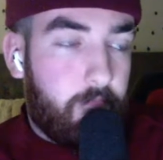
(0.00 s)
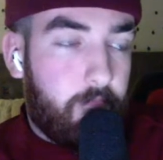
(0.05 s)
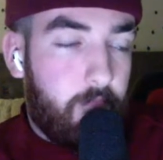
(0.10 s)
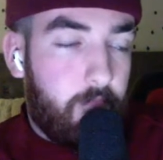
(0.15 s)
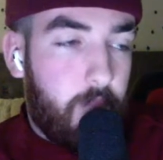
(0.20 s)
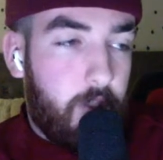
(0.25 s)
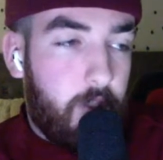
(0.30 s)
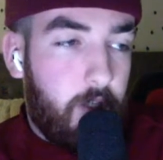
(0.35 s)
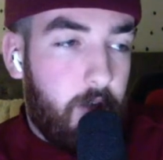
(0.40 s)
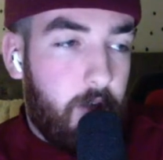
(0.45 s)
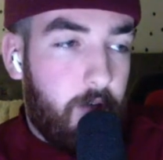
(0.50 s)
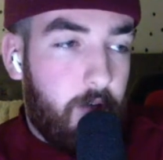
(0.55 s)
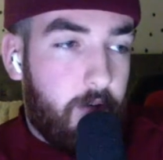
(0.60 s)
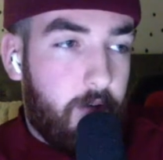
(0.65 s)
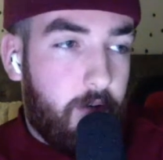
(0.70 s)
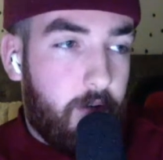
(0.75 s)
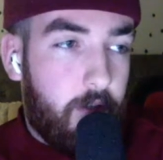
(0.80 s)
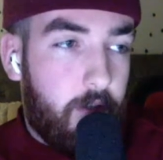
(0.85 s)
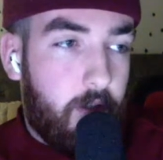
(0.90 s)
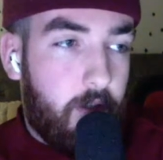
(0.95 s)
You know,
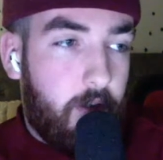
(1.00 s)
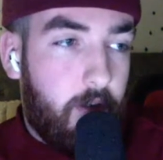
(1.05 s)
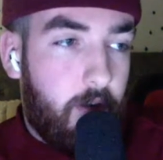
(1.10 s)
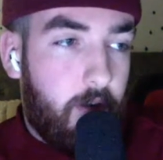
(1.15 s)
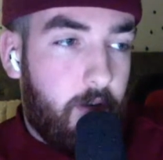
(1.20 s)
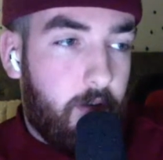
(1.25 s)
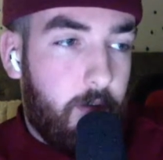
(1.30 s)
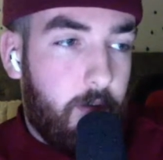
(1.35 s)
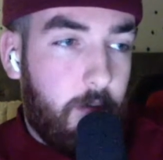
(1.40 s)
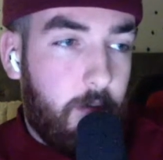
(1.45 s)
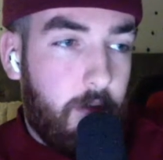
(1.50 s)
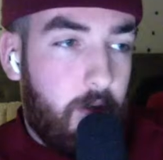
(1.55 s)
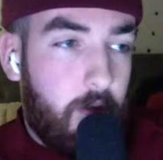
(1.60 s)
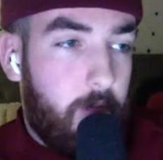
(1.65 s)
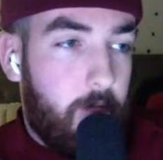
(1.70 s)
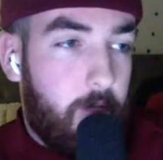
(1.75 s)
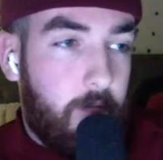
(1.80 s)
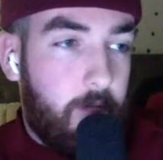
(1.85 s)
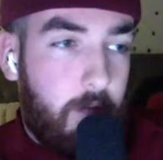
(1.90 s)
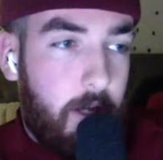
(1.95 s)
Ox wouldn't
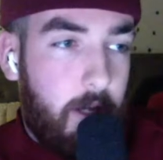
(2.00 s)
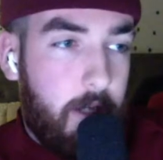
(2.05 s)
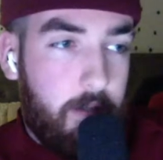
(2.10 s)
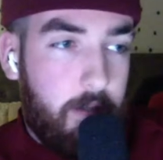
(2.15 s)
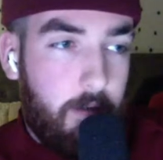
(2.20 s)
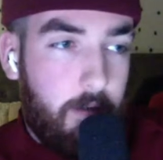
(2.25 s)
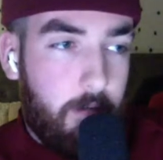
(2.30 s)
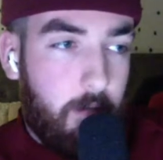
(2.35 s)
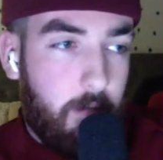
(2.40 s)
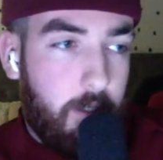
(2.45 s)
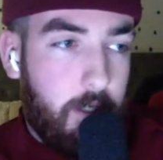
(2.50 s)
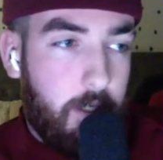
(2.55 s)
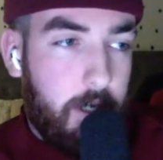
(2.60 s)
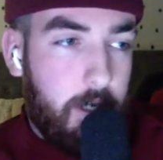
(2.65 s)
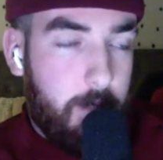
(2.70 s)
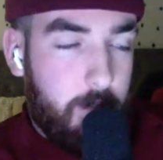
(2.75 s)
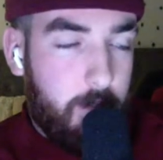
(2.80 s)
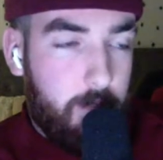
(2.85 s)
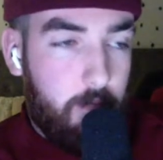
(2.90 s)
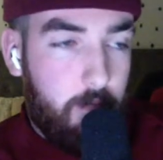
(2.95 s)
have had those run of
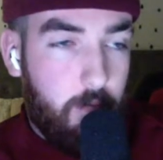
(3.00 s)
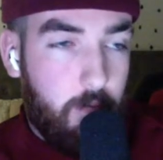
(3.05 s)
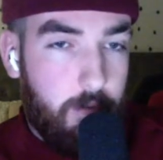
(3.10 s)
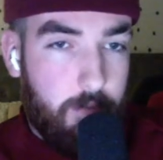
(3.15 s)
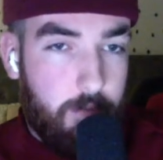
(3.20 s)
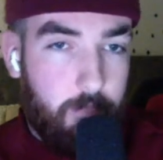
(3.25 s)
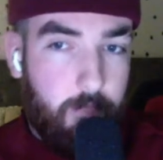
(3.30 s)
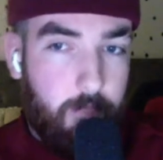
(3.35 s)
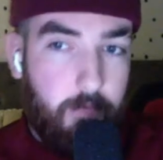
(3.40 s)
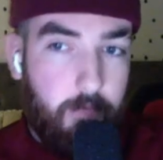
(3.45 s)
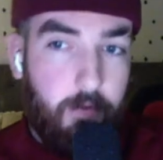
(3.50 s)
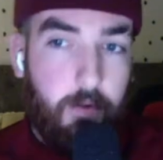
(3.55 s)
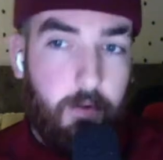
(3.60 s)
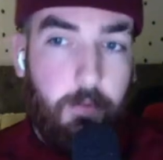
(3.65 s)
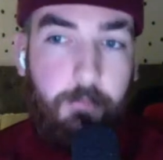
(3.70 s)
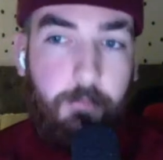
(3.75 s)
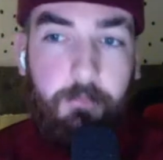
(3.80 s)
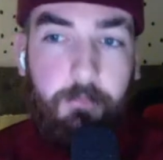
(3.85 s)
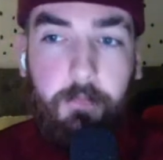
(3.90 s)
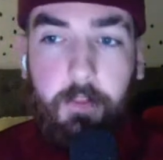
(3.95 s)
games if it wasn't for
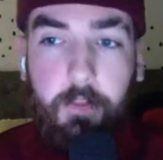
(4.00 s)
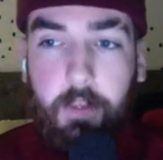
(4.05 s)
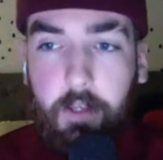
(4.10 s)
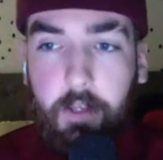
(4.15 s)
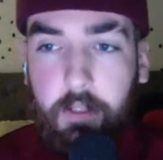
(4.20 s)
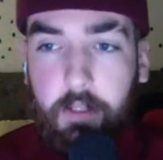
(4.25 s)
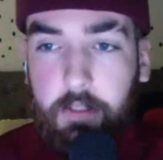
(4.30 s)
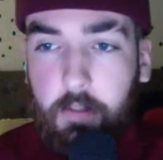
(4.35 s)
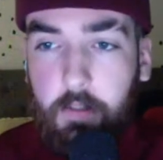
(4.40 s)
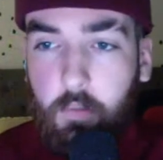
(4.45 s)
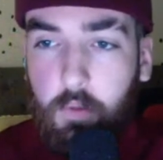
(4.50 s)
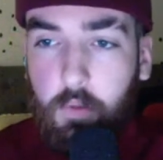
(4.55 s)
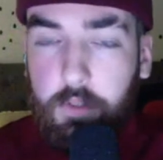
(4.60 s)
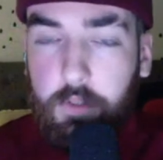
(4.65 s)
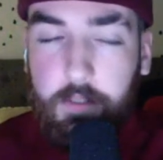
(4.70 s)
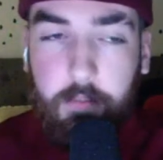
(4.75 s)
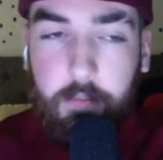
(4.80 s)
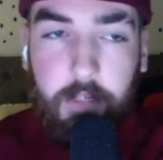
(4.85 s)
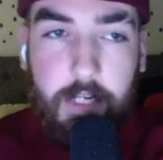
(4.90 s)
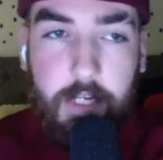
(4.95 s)
the somewhat
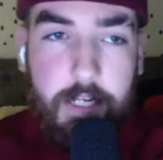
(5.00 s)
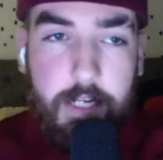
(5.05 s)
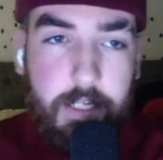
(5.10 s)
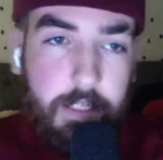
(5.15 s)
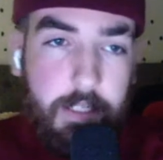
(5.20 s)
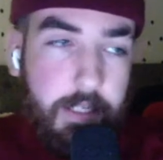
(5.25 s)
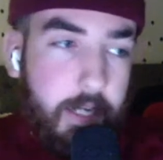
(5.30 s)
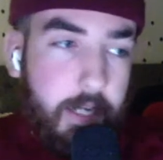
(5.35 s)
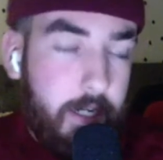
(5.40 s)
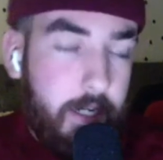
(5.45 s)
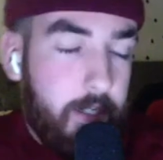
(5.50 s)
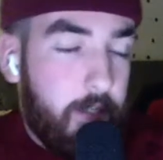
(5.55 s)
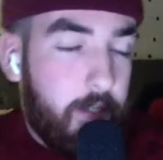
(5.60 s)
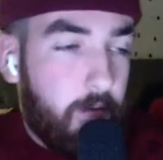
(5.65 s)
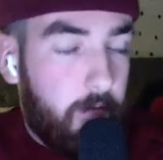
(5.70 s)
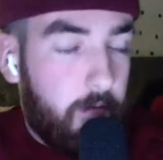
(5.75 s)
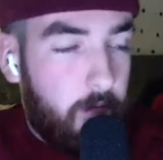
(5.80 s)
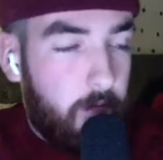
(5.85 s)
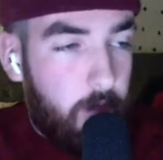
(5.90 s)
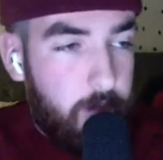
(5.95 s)
depleted nature
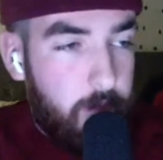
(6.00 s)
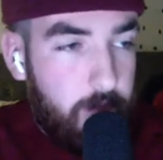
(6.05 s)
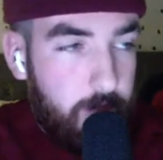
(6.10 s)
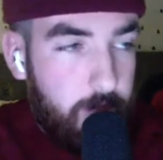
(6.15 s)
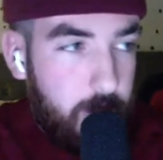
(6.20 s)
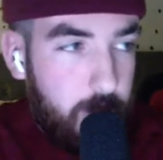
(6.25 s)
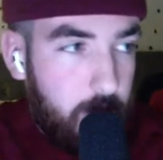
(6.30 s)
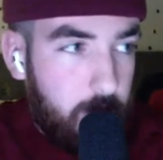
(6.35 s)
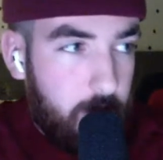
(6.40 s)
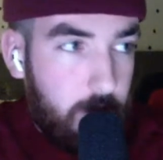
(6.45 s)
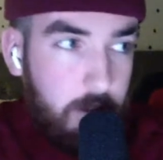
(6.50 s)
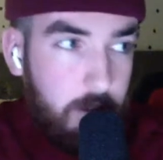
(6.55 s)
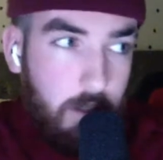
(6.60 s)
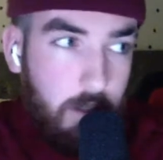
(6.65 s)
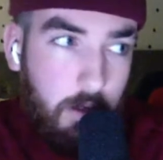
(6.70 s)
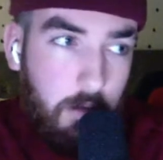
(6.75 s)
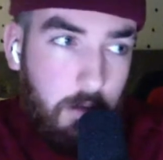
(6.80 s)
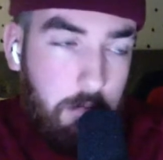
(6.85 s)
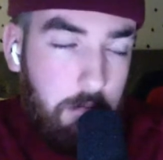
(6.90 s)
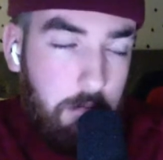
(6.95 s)
of our midfield. So